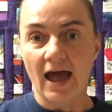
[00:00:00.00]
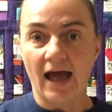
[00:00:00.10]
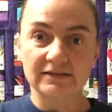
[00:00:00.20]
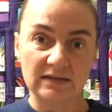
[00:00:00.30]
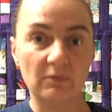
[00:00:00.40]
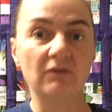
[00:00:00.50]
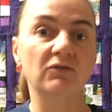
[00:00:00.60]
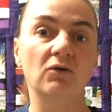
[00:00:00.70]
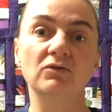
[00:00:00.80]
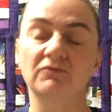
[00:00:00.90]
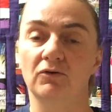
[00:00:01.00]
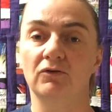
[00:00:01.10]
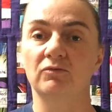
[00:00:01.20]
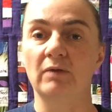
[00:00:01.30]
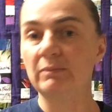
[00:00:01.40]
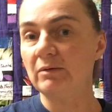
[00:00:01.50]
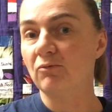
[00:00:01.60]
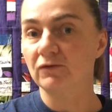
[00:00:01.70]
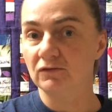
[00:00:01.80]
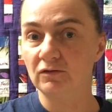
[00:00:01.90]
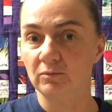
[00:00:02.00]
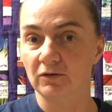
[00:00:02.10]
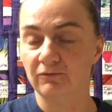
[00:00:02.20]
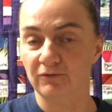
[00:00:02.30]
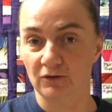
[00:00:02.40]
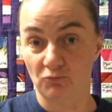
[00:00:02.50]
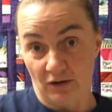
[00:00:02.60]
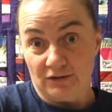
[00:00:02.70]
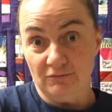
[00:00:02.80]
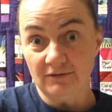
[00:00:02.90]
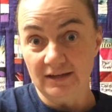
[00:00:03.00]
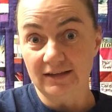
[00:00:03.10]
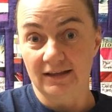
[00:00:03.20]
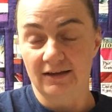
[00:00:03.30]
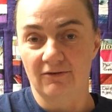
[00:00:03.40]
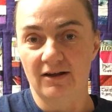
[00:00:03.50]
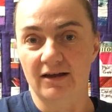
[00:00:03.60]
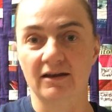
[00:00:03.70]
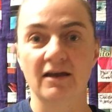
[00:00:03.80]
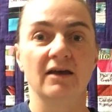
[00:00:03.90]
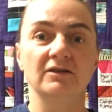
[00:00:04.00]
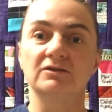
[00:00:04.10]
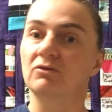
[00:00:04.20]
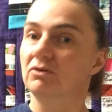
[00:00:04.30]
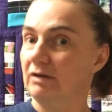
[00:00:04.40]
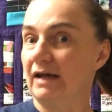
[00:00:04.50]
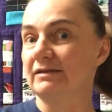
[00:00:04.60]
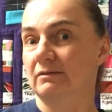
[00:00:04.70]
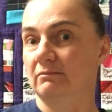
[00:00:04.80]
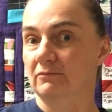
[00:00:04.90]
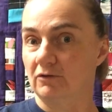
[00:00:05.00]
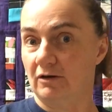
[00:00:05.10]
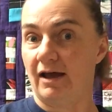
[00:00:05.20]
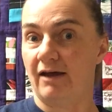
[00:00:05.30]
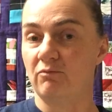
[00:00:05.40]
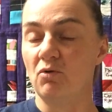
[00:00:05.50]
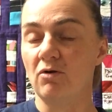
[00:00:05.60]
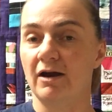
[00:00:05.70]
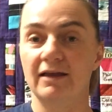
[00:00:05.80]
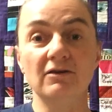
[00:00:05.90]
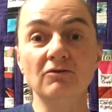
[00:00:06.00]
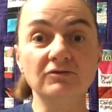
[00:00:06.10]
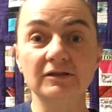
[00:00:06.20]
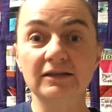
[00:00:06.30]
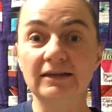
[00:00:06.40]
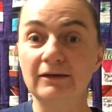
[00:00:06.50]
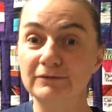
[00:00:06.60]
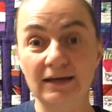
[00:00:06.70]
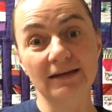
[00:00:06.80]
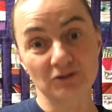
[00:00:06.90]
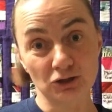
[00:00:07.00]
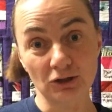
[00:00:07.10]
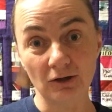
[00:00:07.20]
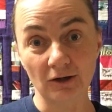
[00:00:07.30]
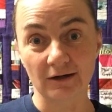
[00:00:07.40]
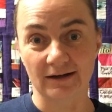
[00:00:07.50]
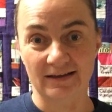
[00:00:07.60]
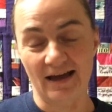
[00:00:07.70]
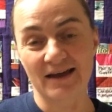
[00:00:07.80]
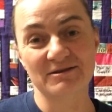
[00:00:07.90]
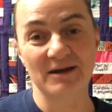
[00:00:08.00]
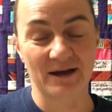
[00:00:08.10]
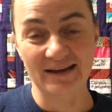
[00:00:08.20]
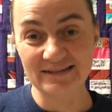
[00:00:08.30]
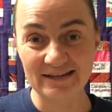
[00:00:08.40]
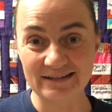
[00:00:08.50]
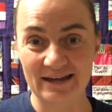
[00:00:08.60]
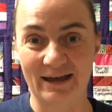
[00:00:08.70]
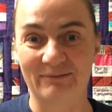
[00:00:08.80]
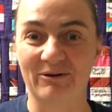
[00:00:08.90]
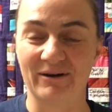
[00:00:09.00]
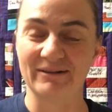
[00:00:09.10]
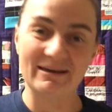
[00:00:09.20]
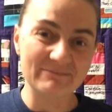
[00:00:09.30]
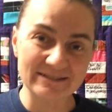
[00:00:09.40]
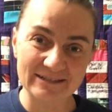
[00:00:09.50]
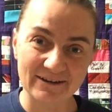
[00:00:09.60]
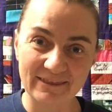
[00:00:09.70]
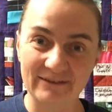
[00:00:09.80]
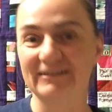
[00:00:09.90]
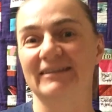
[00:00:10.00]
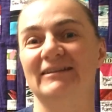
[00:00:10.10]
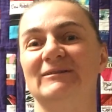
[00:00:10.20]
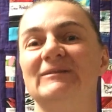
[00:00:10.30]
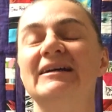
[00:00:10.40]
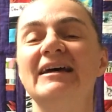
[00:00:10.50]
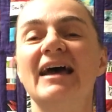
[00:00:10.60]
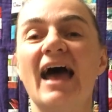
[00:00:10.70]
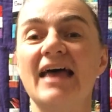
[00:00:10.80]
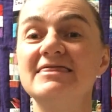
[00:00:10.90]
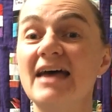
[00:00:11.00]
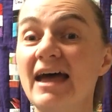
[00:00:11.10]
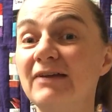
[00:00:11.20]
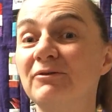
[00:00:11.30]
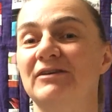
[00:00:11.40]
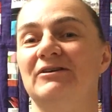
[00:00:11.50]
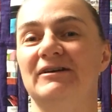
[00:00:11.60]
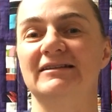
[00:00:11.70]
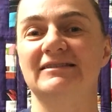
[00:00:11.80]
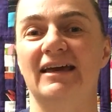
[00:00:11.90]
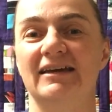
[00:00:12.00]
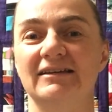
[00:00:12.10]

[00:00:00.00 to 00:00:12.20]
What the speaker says: And some of those photos might be more suitable for what you need later on. So you could ask them, could I have more? And usually they'll say, sure, I did take more. Let me share that with you. And then what you're going to say